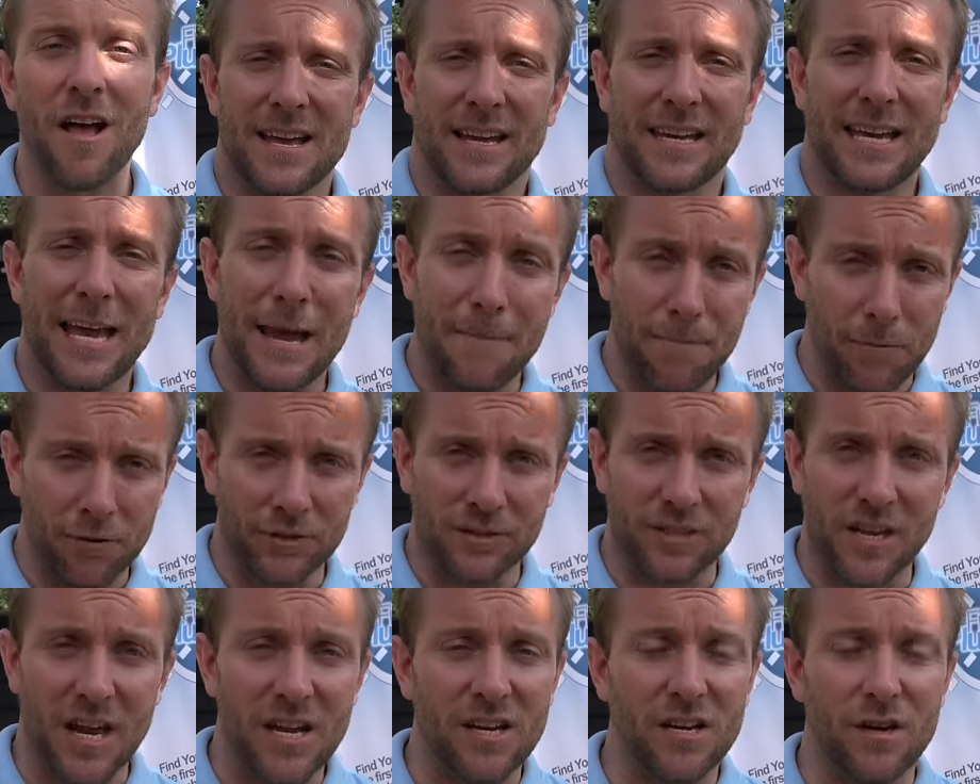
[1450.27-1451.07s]
Keep on
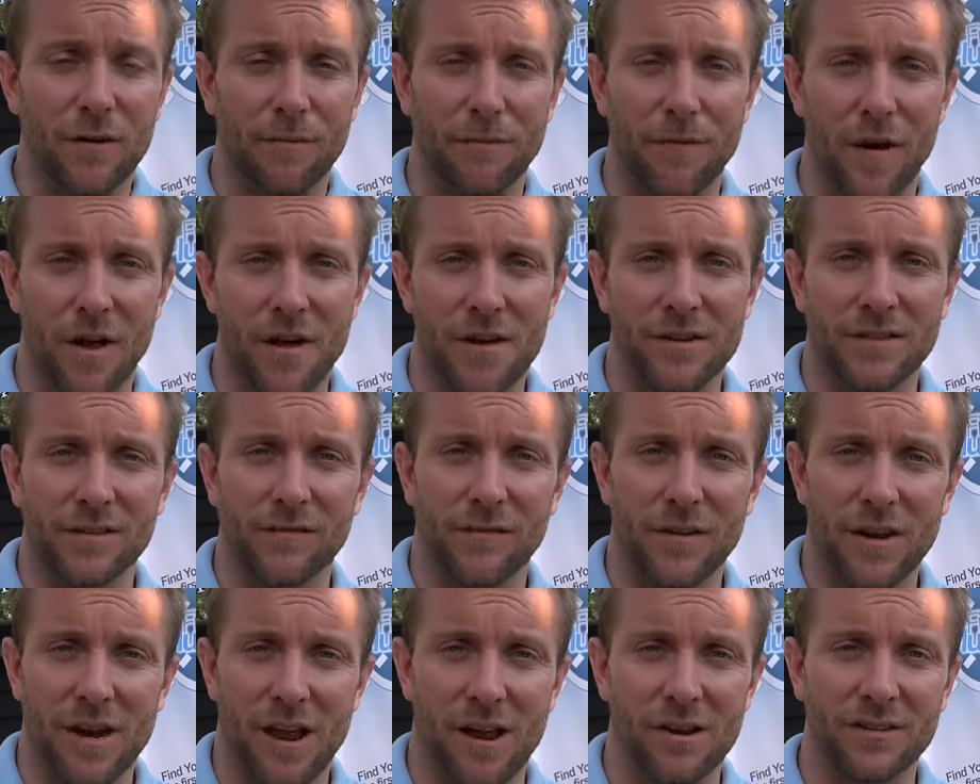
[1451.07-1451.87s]
sending your photos and
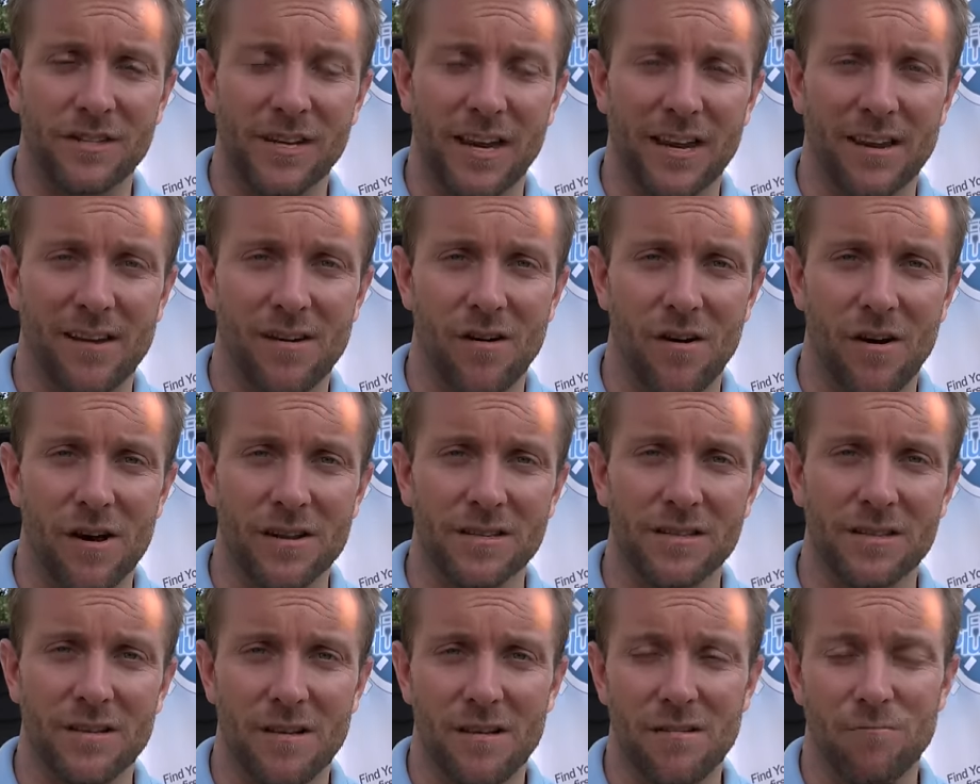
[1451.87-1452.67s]
videos in,
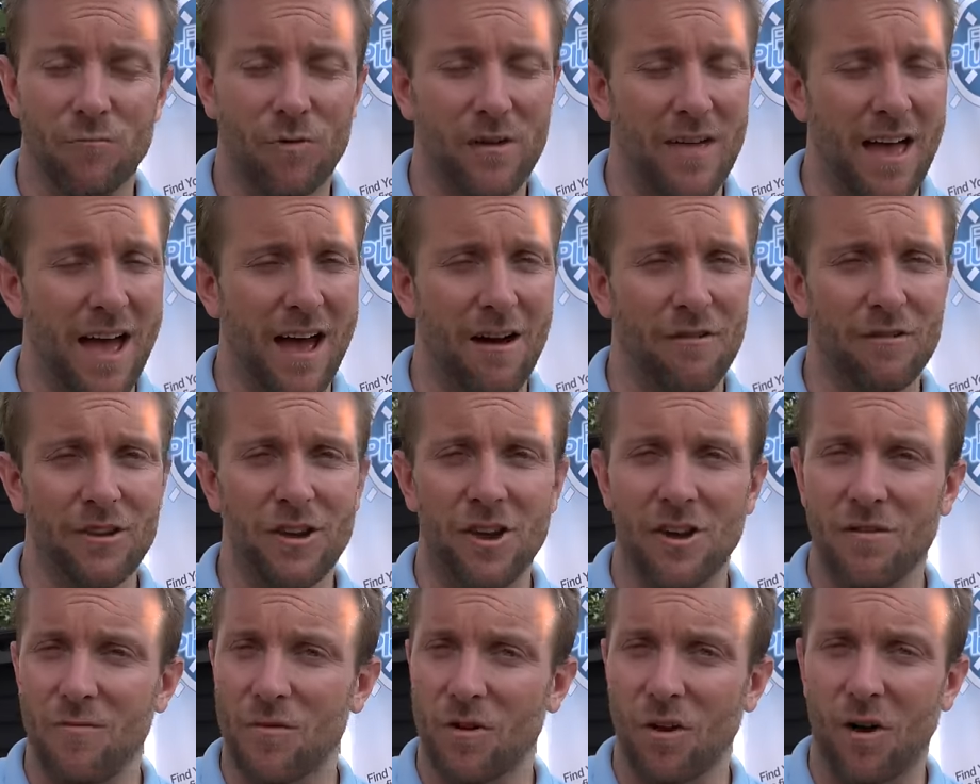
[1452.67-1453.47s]
guys. Without
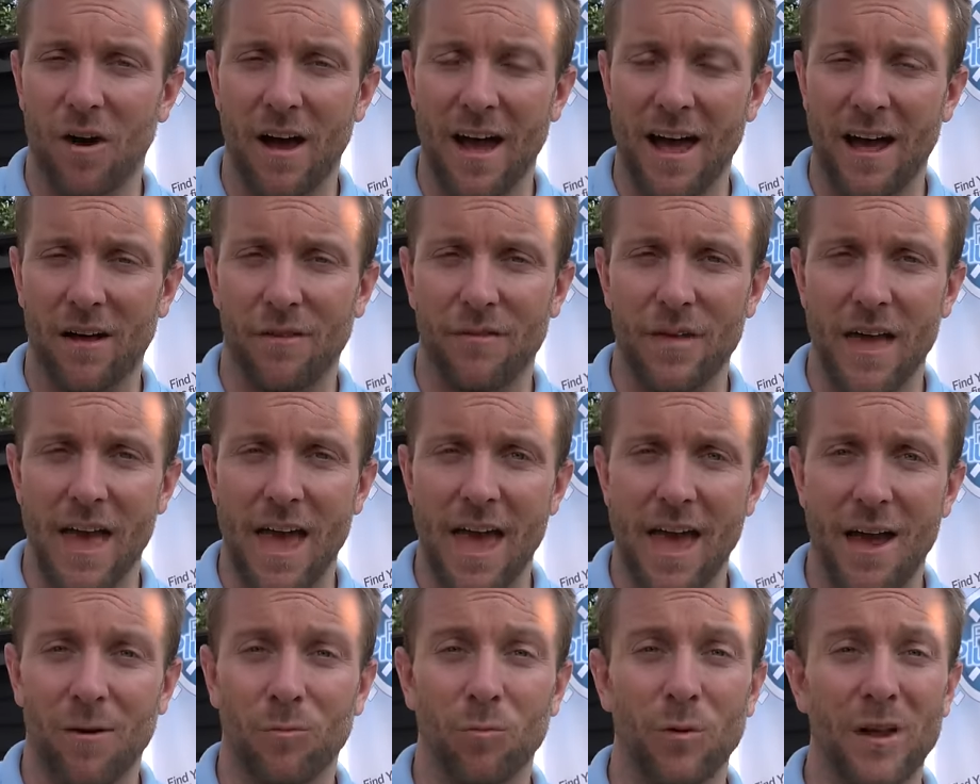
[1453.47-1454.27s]
you lot out
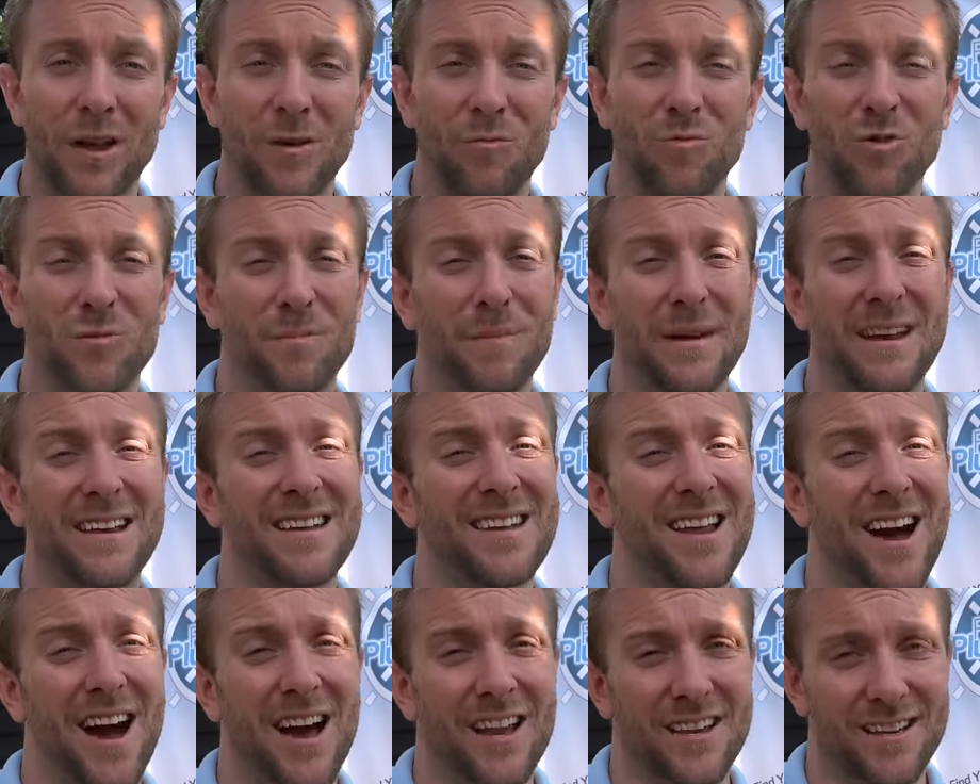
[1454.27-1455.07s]
there, we would be
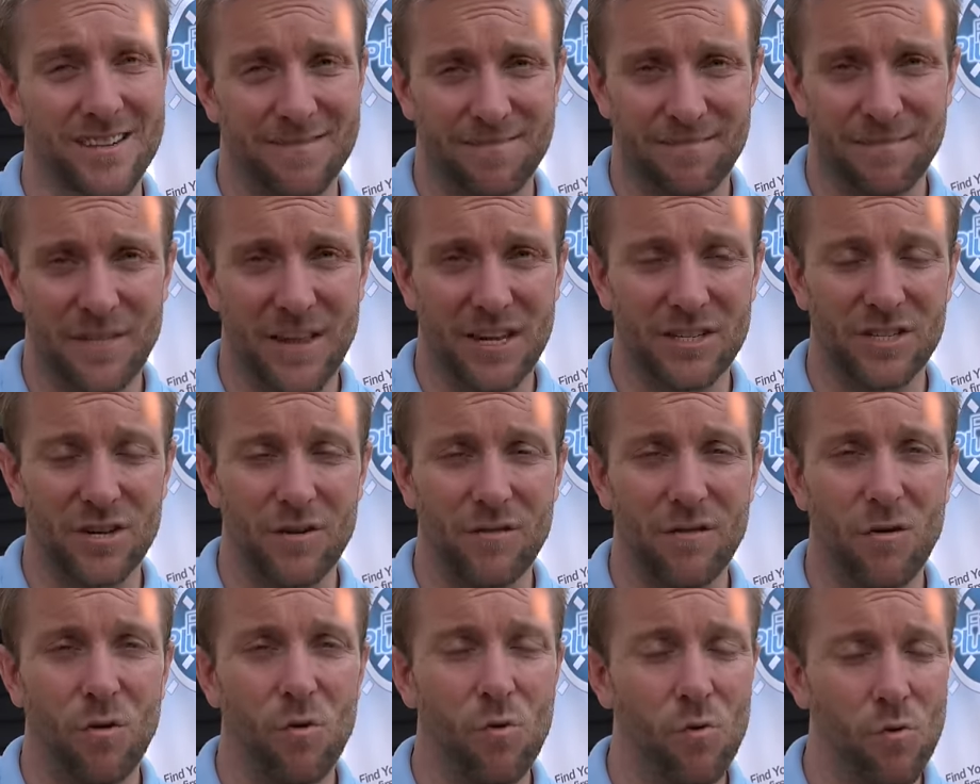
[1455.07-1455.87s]
nothing, as
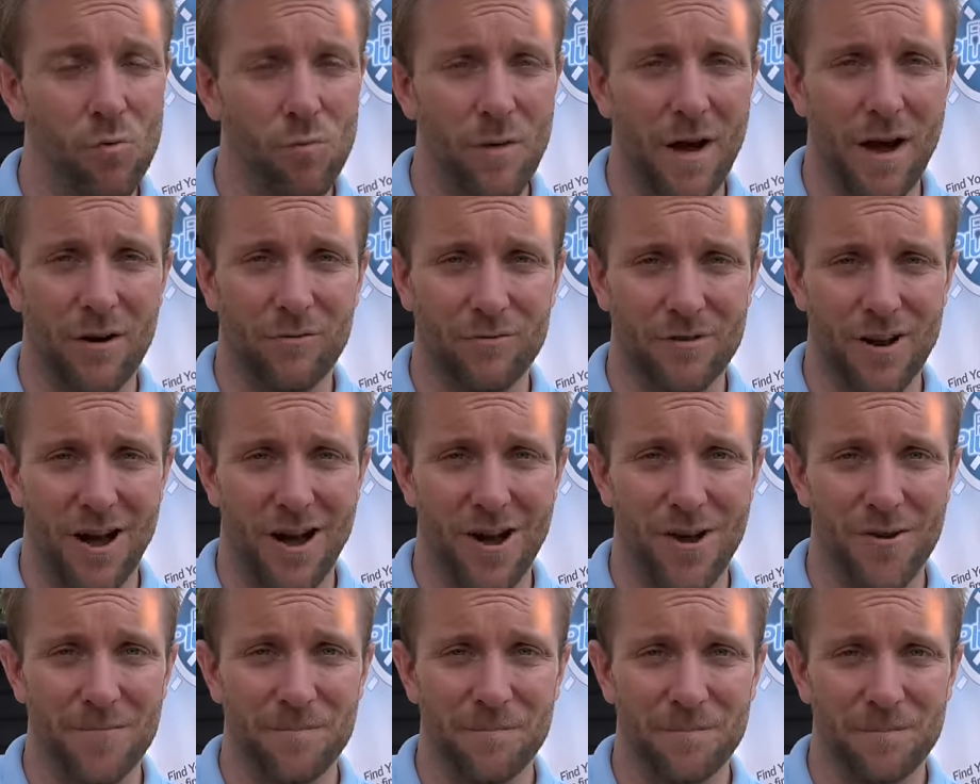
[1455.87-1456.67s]
you all well
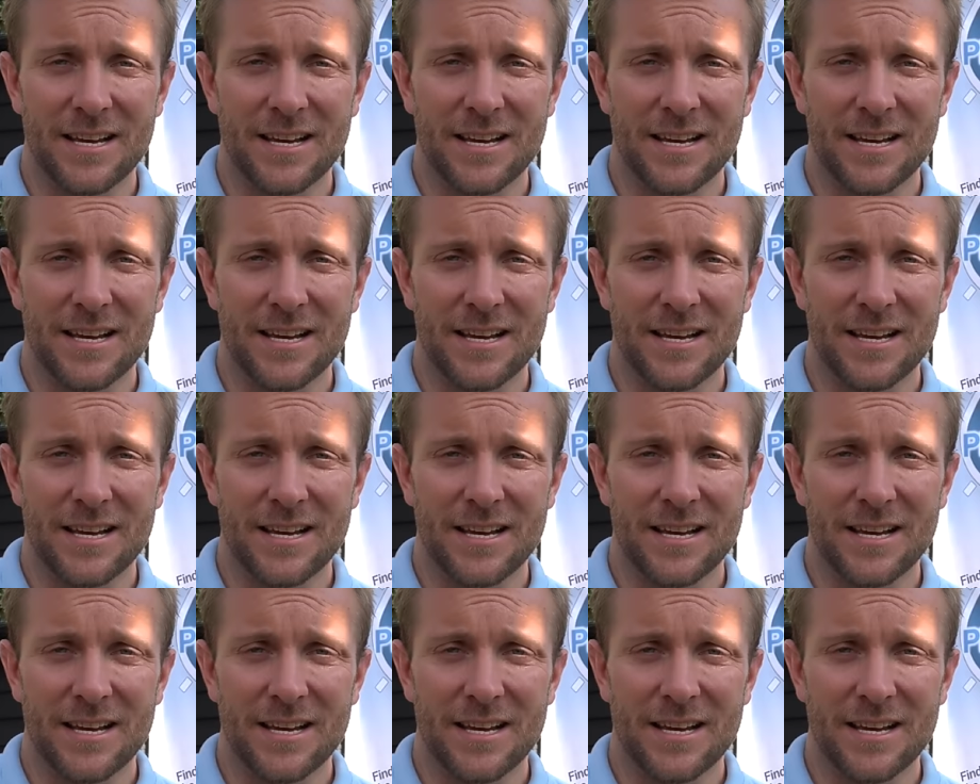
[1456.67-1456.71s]
know.